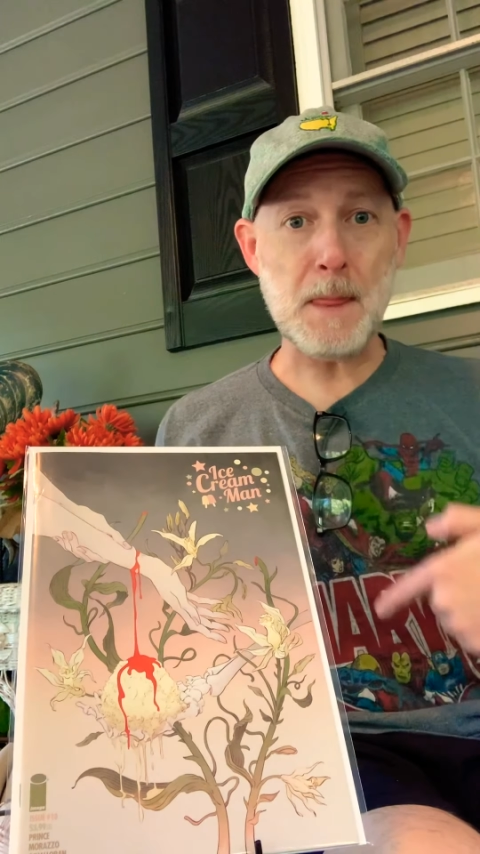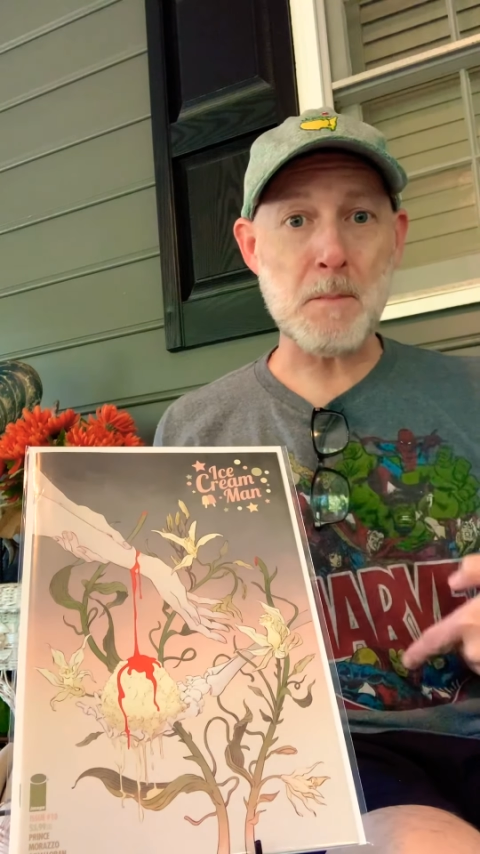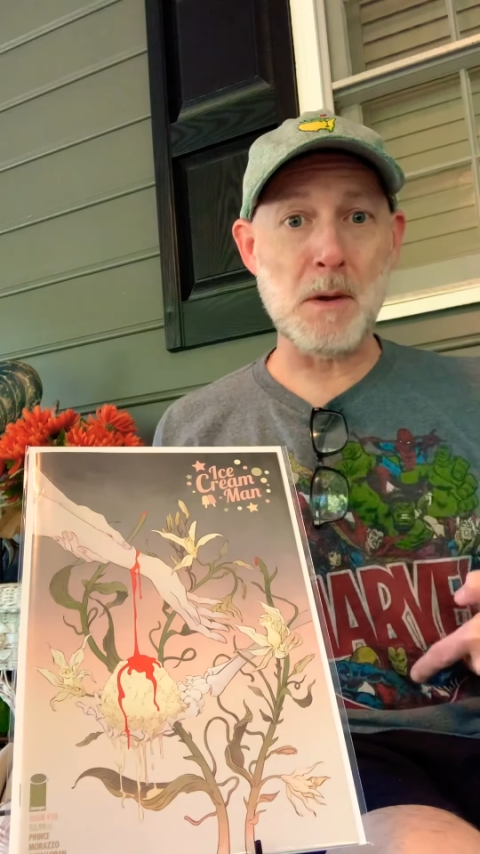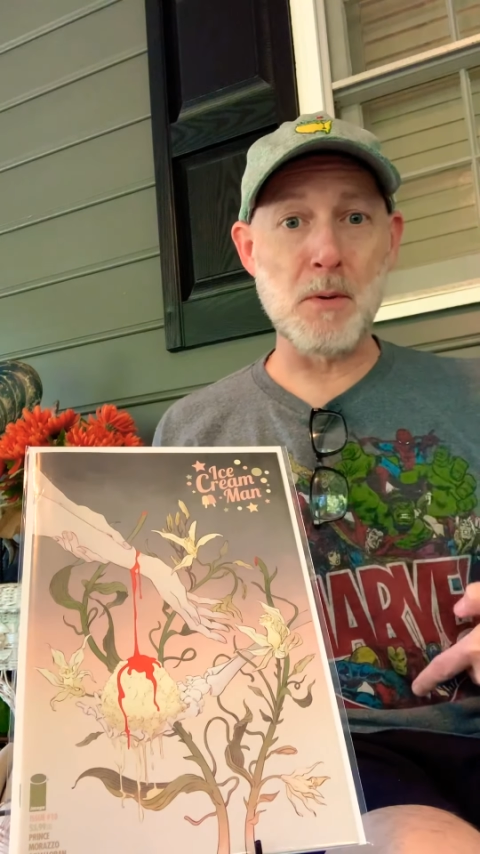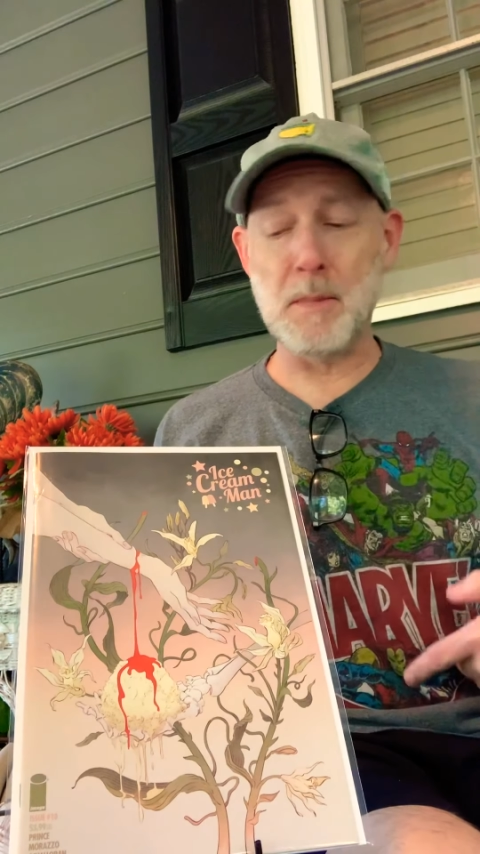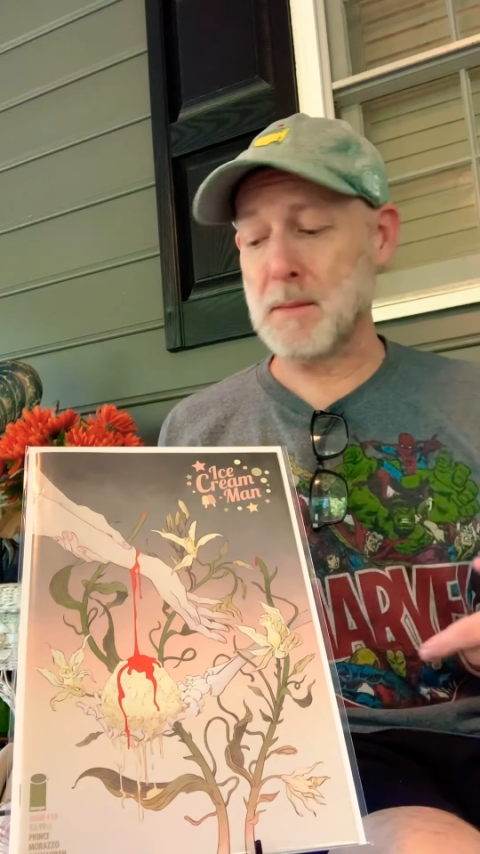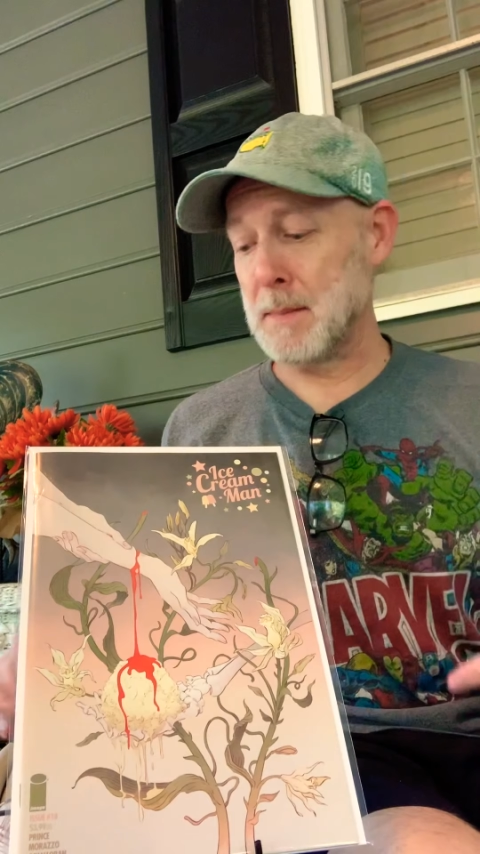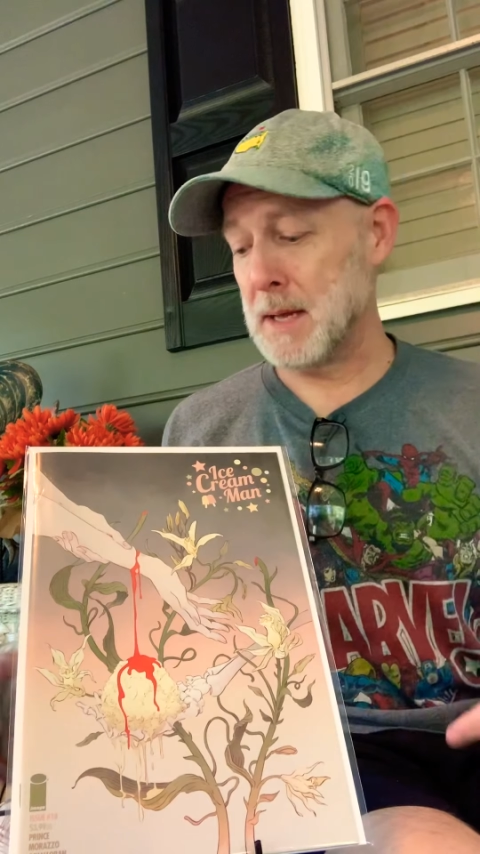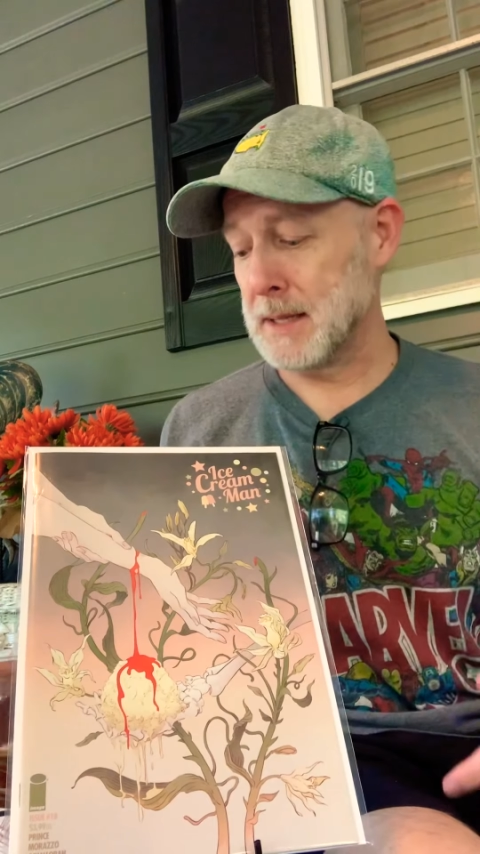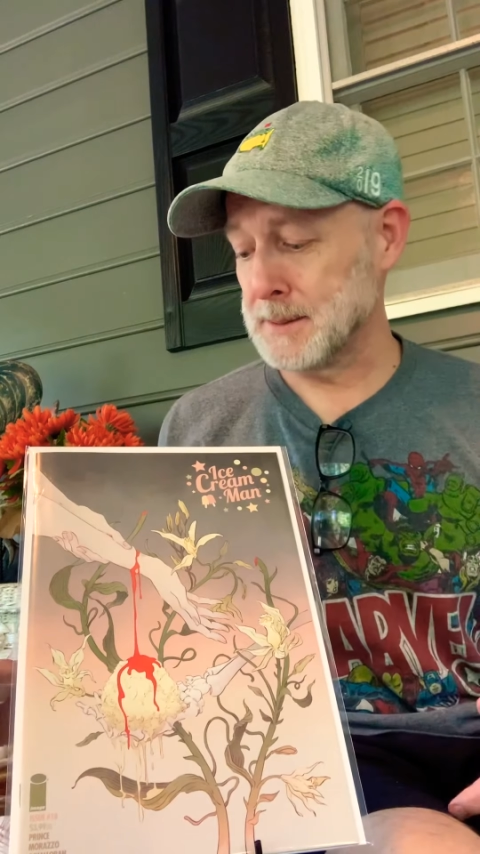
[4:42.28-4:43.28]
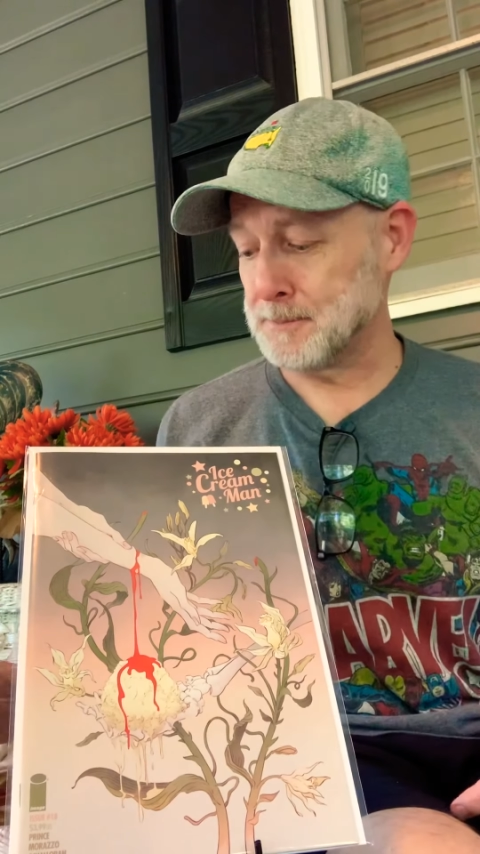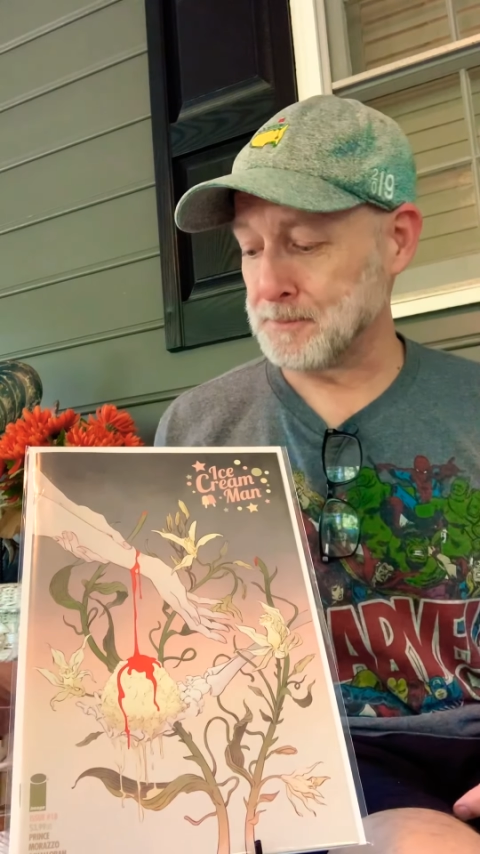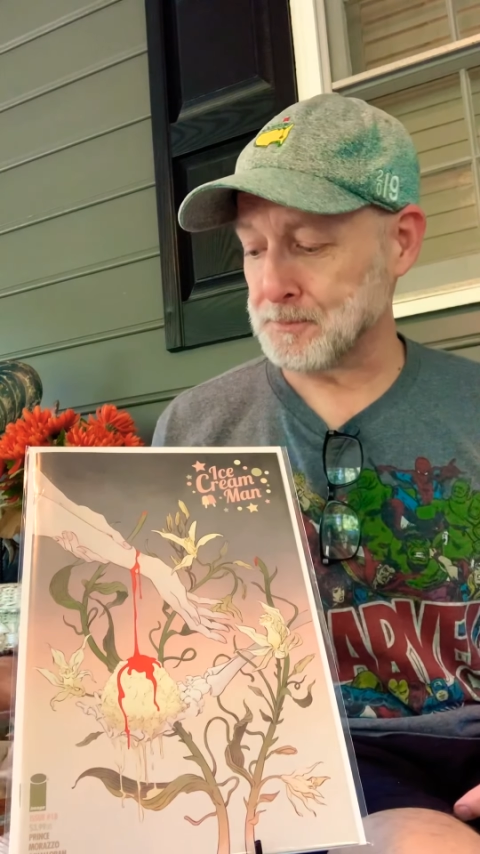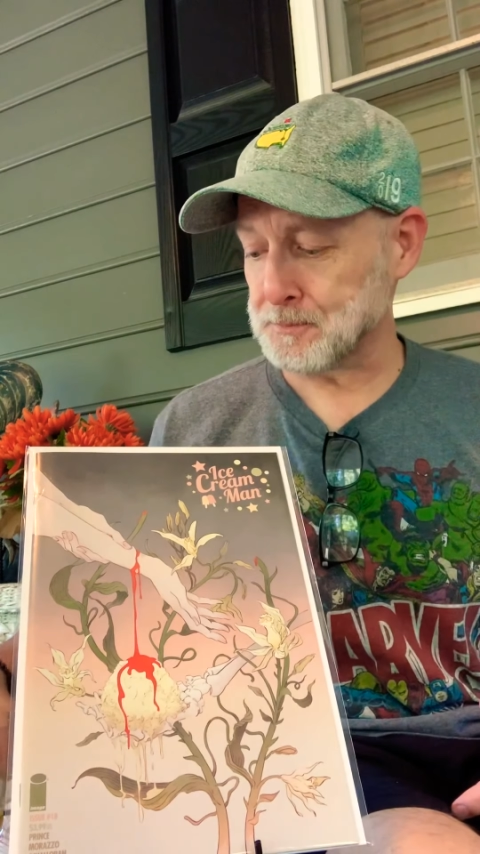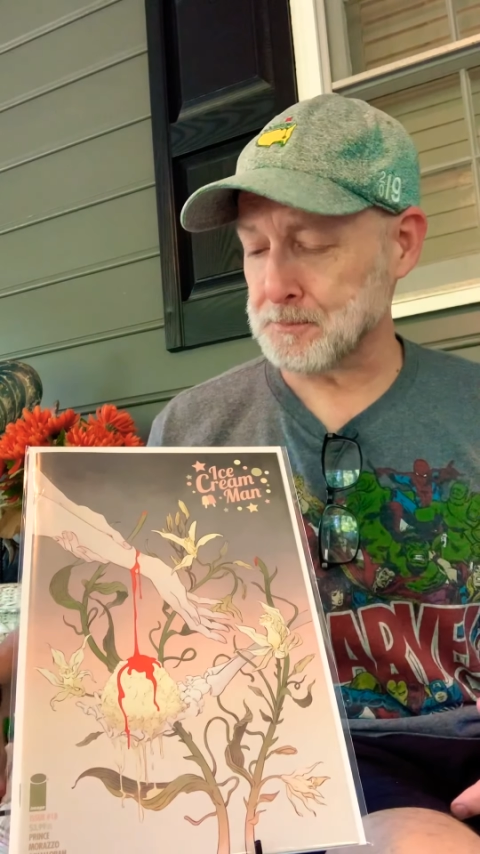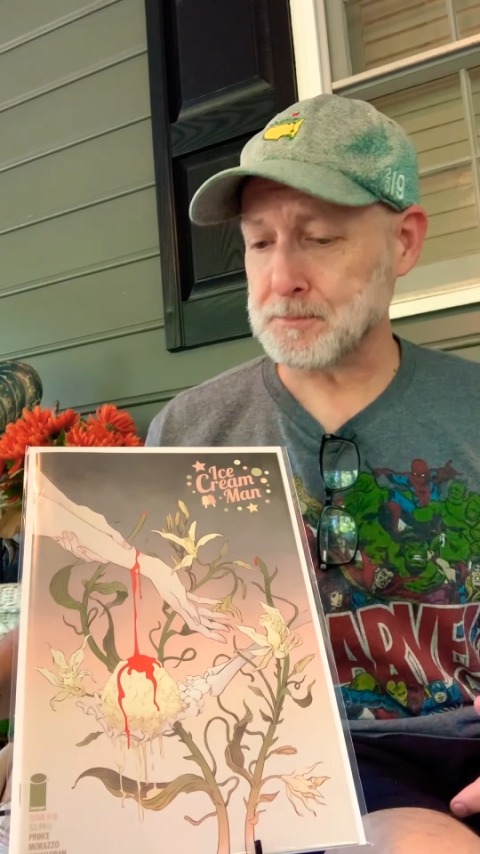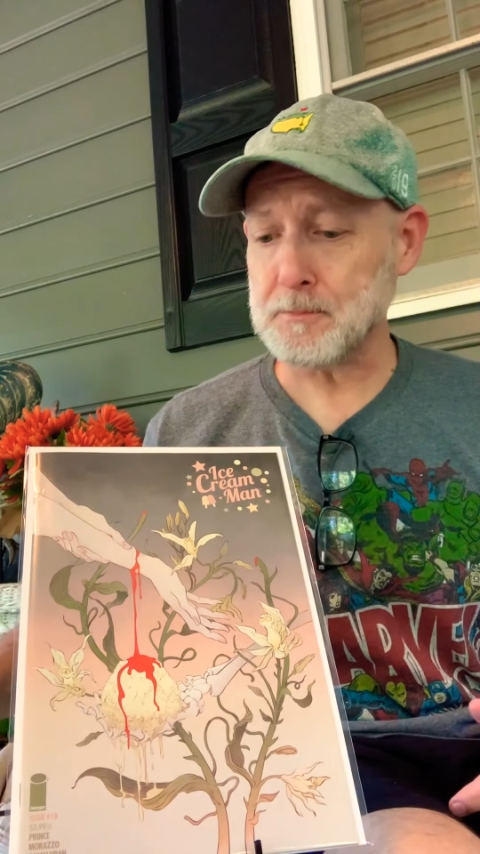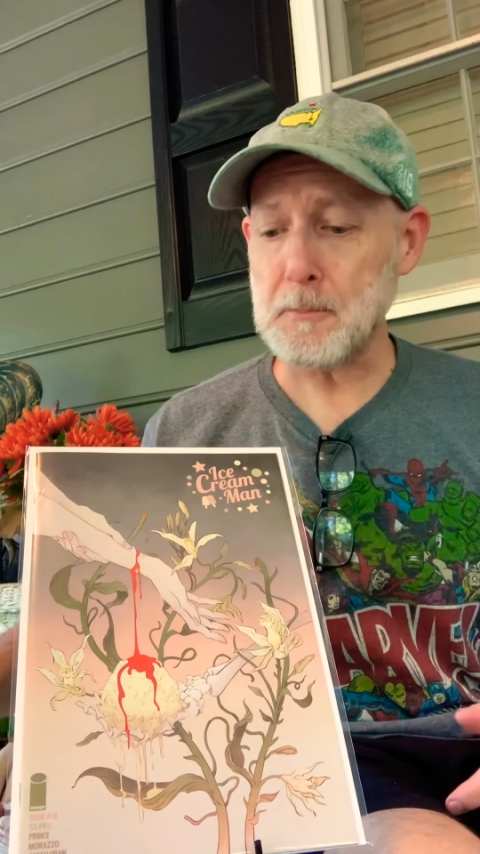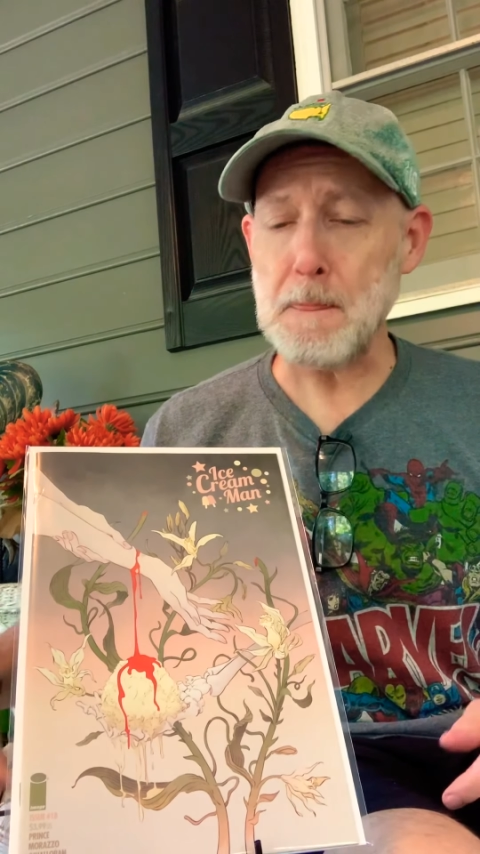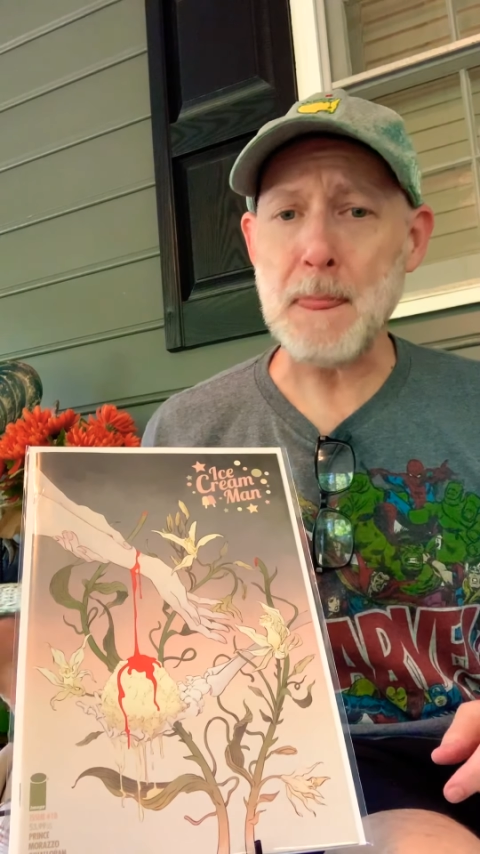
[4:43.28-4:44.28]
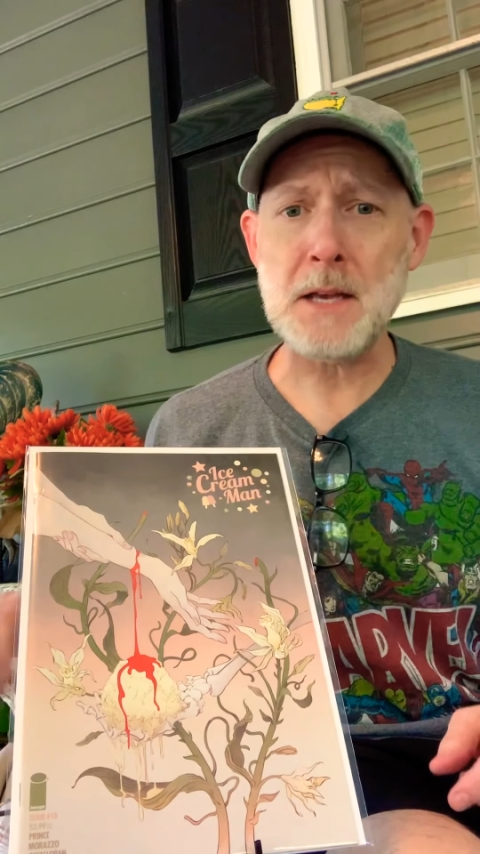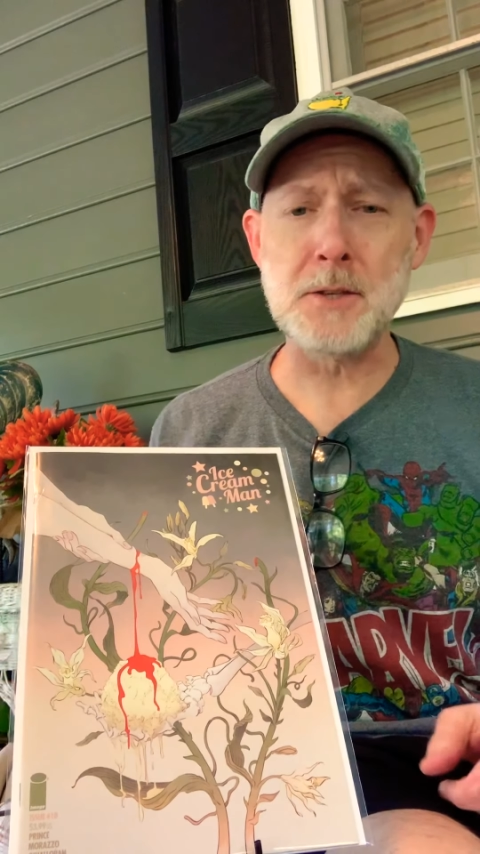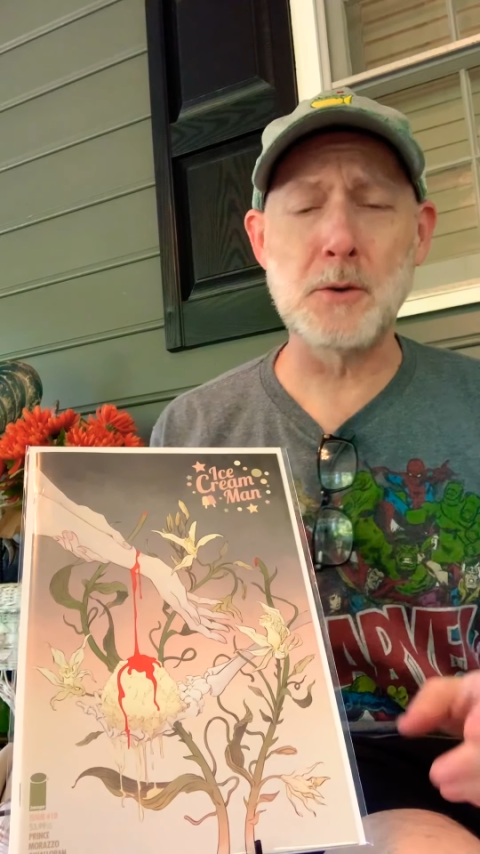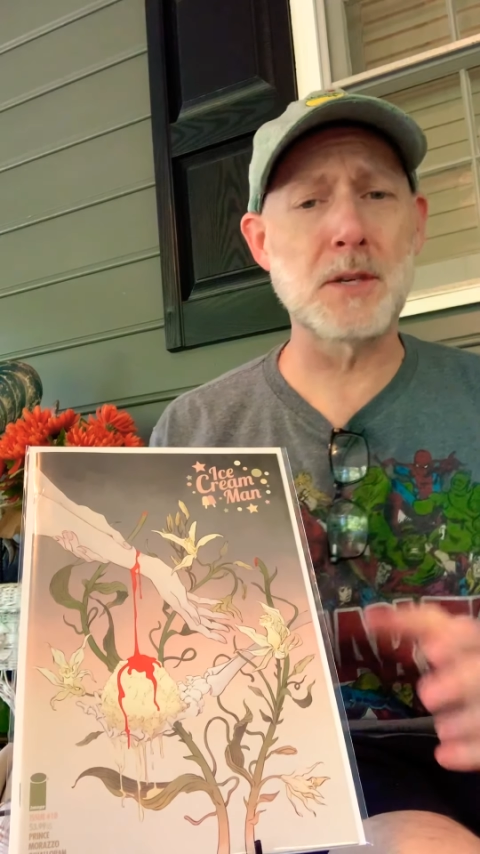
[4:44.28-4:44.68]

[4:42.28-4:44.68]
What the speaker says: my bourbon in my belly. So